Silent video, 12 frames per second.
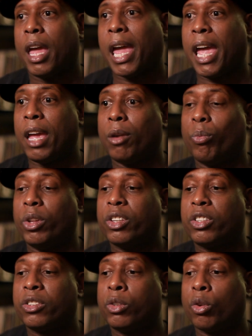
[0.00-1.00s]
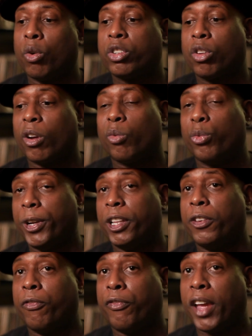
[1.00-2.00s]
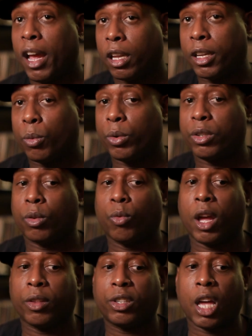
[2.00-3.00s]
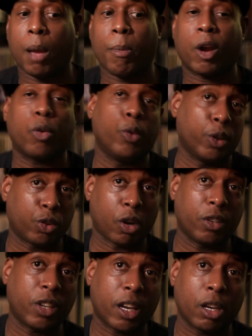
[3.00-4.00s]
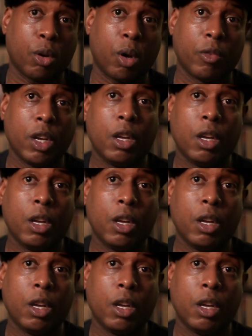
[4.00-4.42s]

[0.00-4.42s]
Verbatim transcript: And when the store started really failing was around the time my career started taking off.